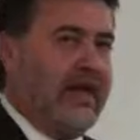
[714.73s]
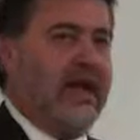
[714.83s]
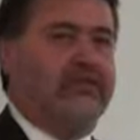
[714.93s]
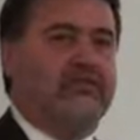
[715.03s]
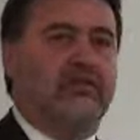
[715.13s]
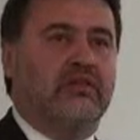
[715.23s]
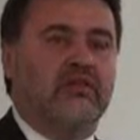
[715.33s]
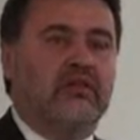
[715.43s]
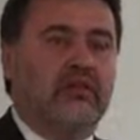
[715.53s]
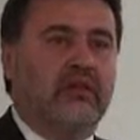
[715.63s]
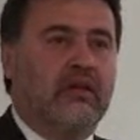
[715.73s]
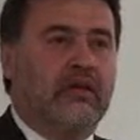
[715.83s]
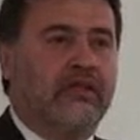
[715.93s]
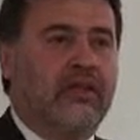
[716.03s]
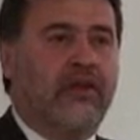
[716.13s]
announced
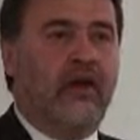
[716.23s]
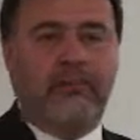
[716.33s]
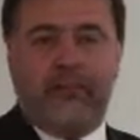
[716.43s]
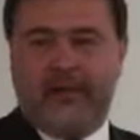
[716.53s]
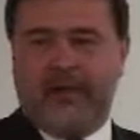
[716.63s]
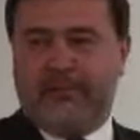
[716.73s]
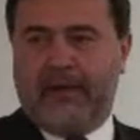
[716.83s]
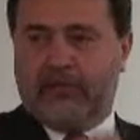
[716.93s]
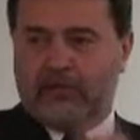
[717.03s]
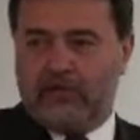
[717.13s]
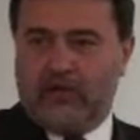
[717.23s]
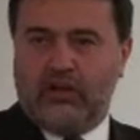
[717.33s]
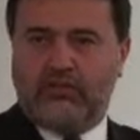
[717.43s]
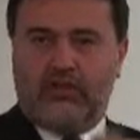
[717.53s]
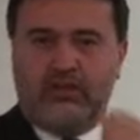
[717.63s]
that they were prepared to pay $2
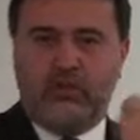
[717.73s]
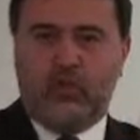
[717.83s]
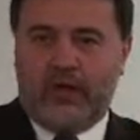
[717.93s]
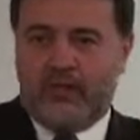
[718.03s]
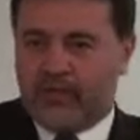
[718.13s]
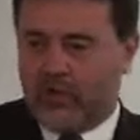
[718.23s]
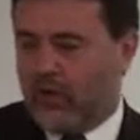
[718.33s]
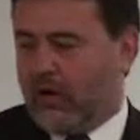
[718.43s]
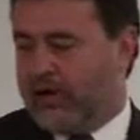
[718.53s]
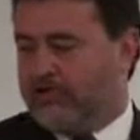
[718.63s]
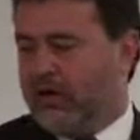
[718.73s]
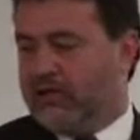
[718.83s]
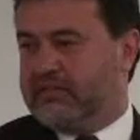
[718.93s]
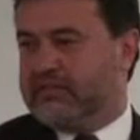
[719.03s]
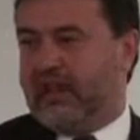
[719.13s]
for each one required
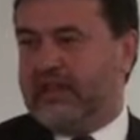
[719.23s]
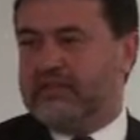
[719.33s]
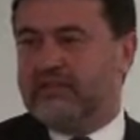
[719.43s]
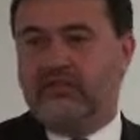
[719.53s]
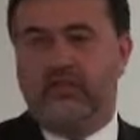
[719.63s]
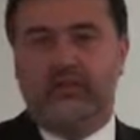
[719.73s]
by the states,